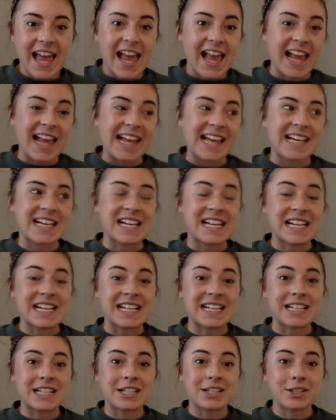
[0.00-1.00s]

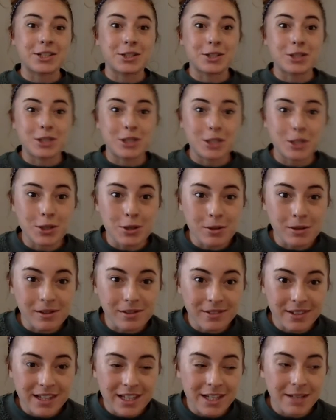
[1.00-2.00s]
And 2
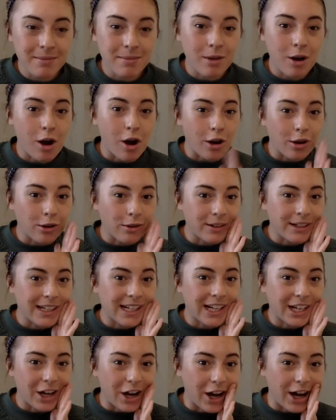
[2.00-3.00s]
of them already
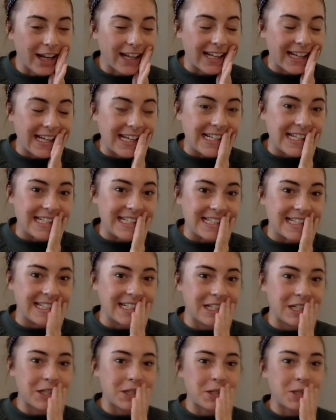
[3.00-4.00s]
got eaten.
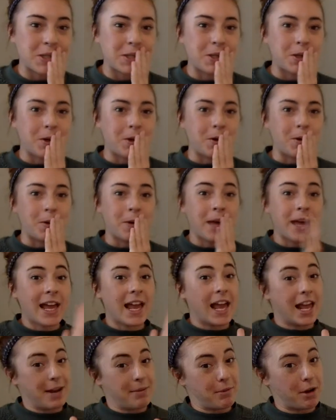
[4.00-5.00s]
So,
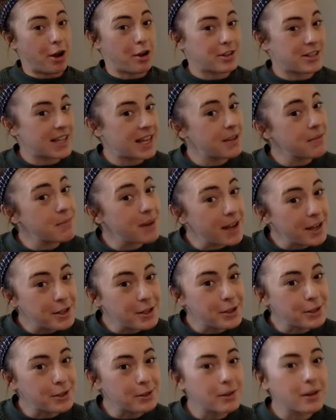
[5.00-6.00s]
and I'm not saying by
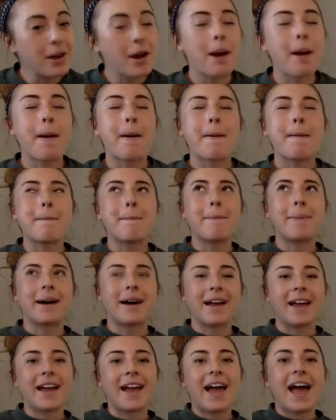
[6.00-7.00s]
who, but
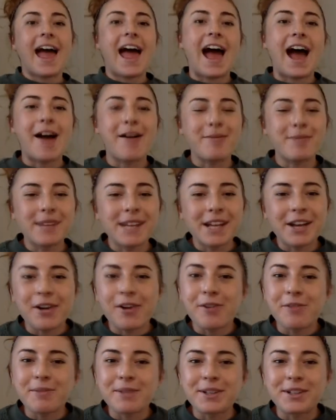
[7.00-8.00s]
how many
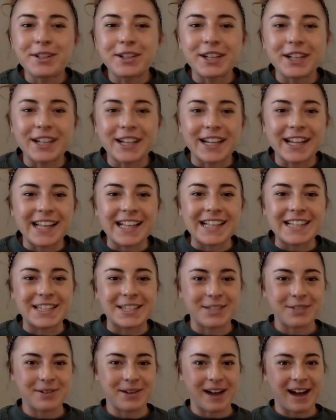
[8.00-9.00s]
oatmeal cookies
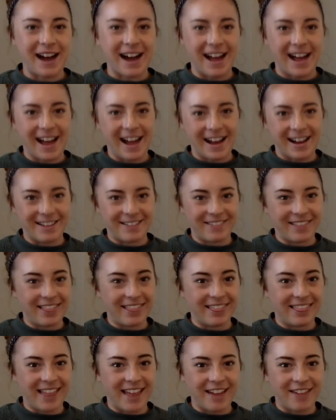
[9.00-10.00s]
do I have
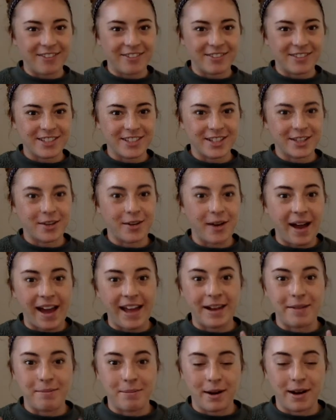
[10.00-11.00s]
left? Go ahead
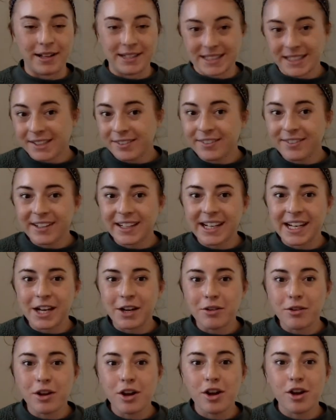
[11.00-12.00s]
and pause the
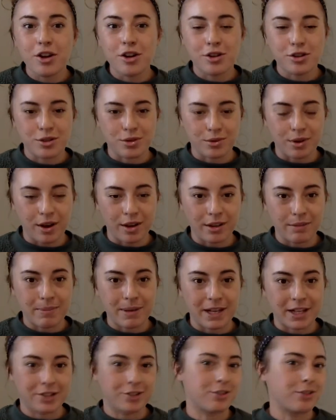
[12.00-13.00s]
video, draw the
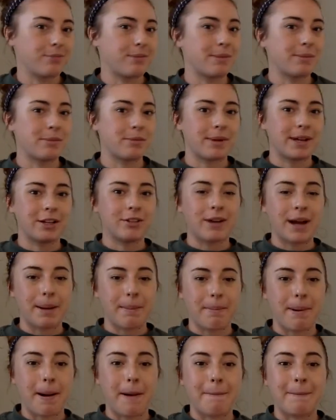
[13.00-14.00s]
picture. Remember, my
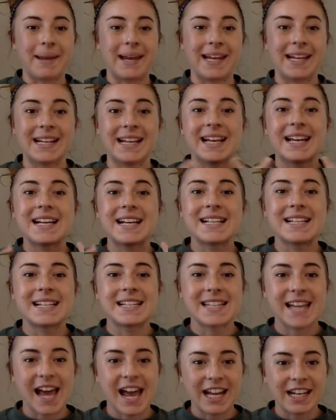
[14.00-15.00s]
grandpa made
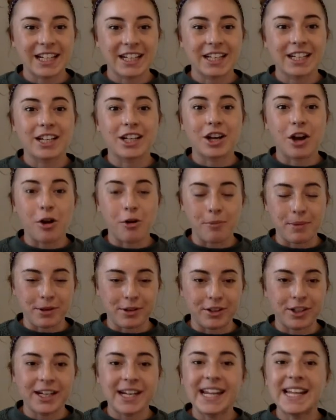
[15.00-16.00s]
10 oatmeal
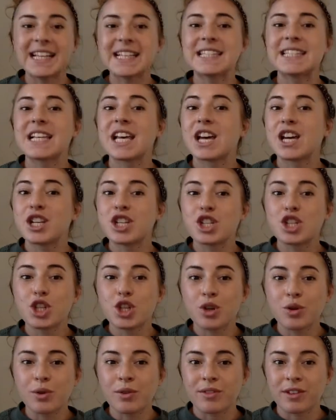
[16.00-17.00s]
cookies.
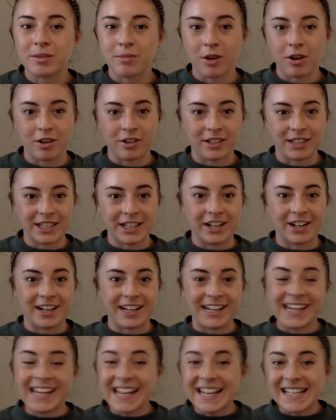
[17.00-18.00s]
2 of them already got
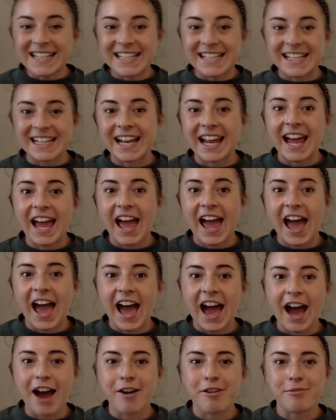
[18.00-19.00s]
eaten.
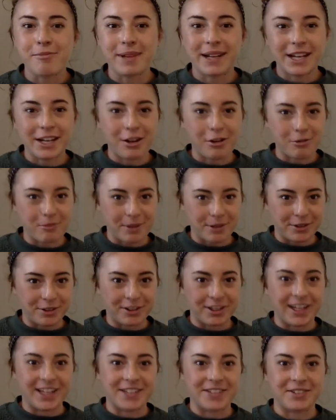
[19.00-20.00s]
How many oatmeal
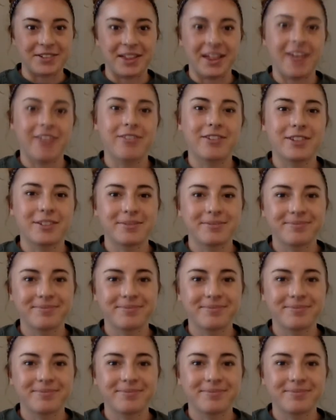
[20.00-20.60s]
cookies are left?